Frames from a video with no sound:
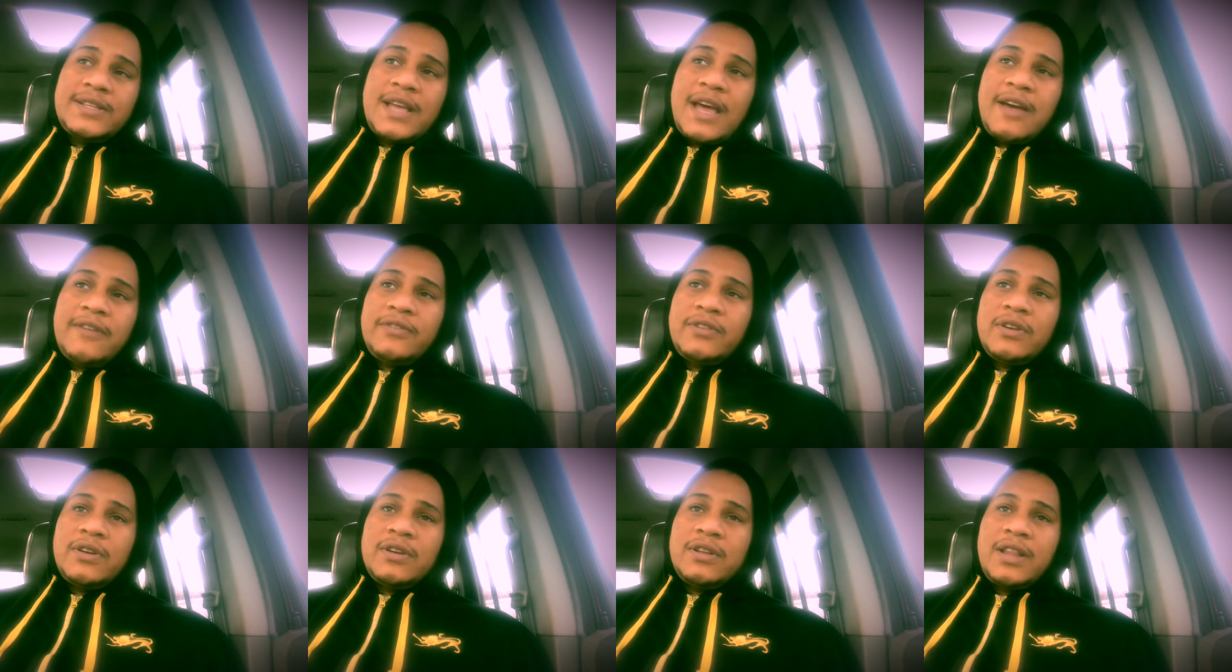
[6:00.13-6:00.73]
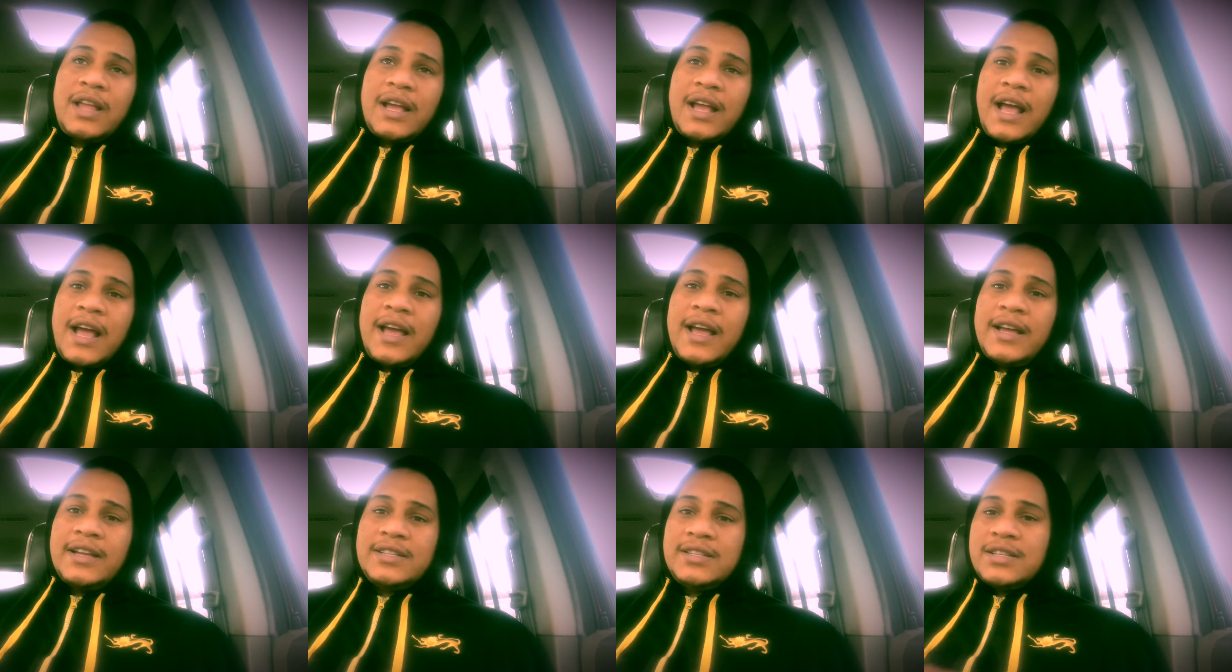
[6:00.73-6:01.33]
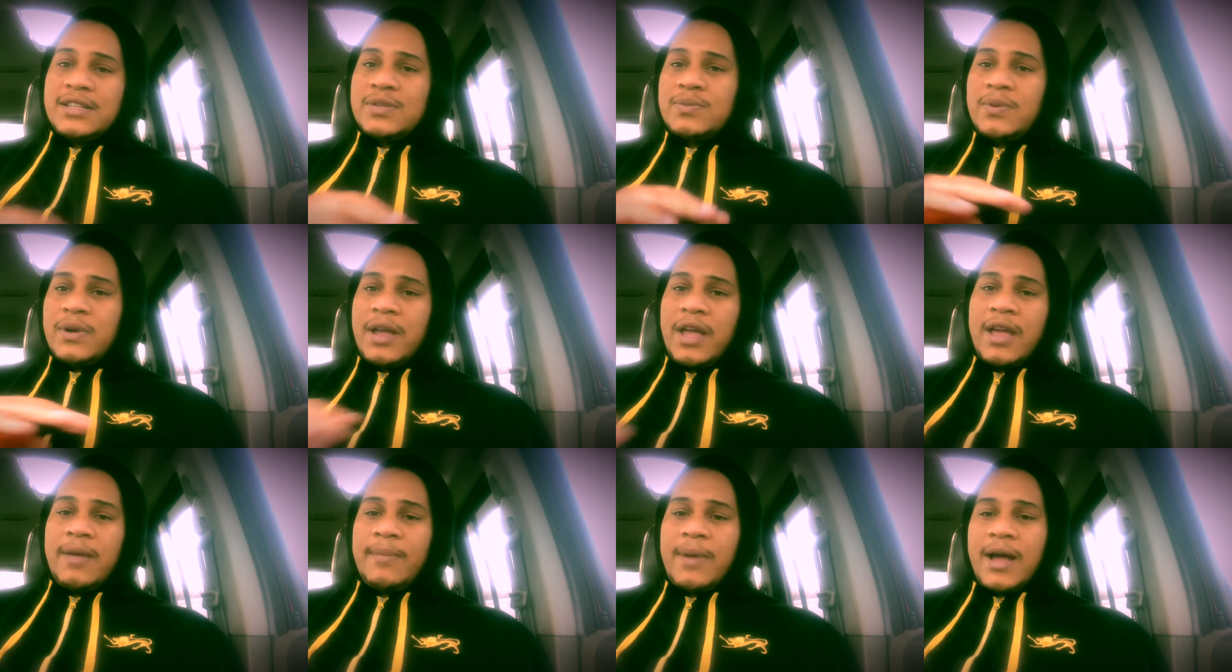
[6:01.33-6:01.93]
after, like, I had just
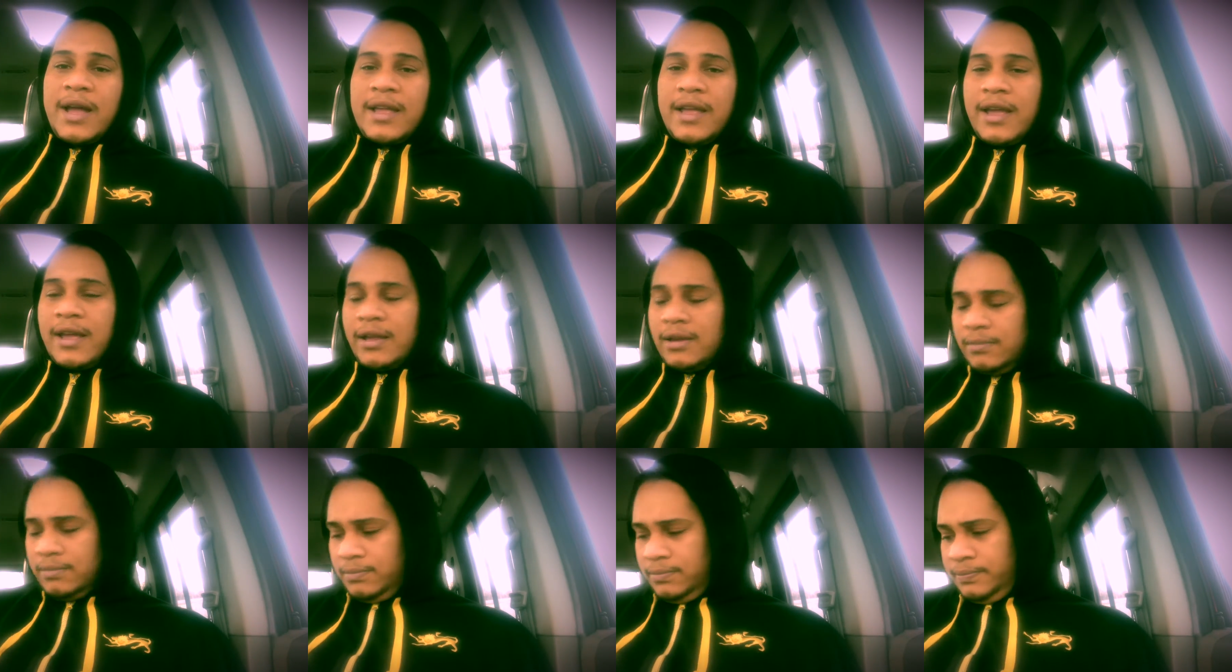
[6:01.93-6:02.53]
went MIA.